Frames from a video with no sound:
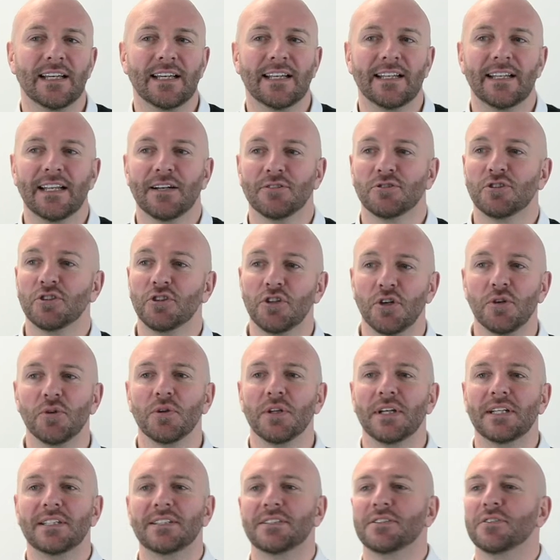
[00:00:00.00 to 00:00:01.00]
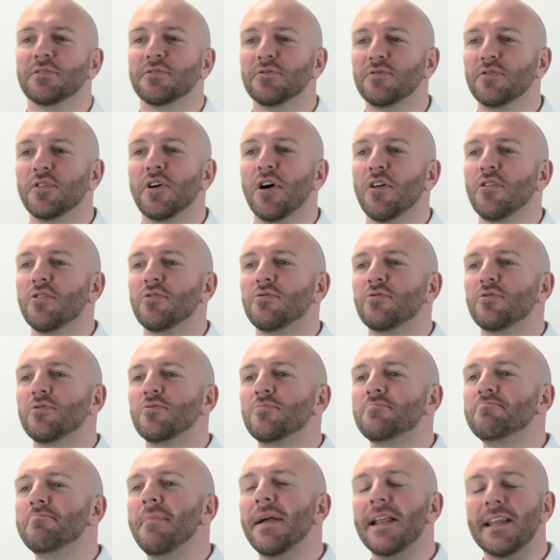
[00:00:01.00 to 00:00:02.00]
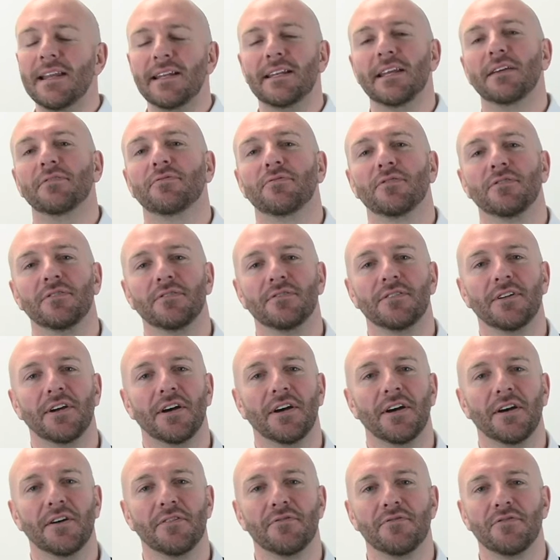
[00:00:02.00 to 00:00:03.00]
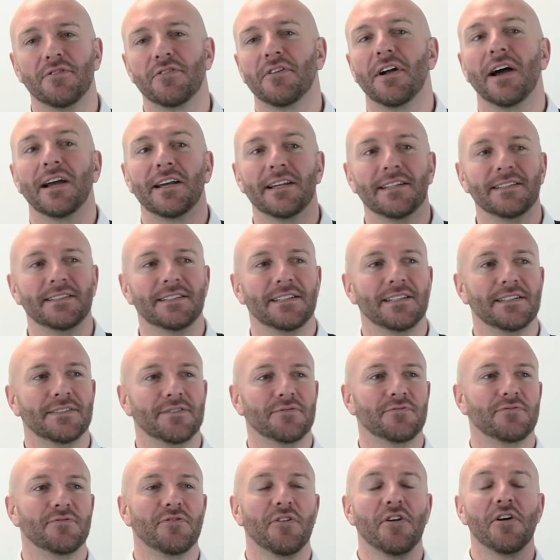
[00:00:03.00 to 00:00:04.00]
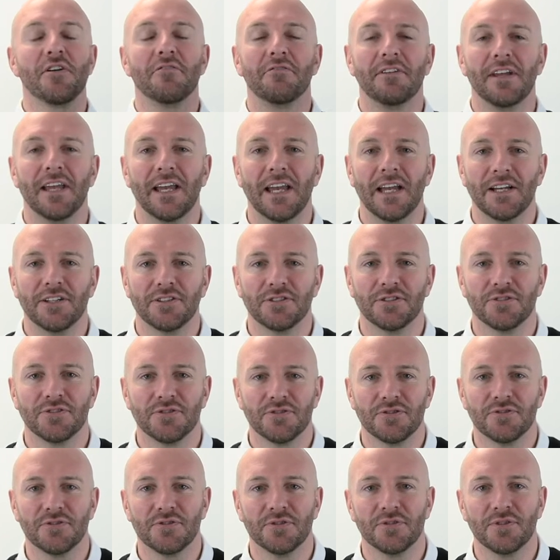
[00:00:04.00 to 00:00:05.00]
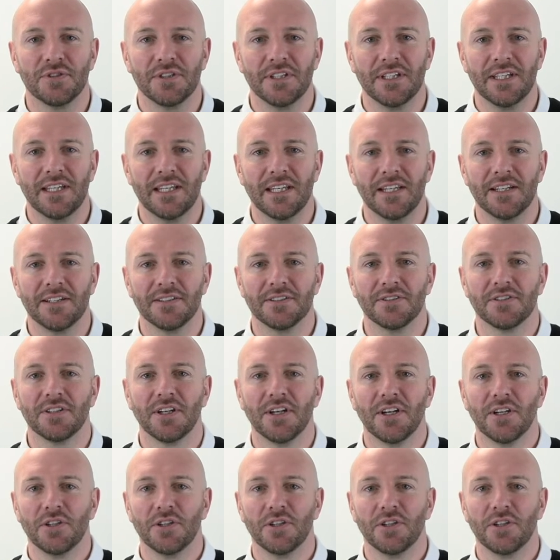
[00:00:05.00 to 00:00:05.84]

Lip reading: Now, to-do lists have gone through many different varieties and variations through the years.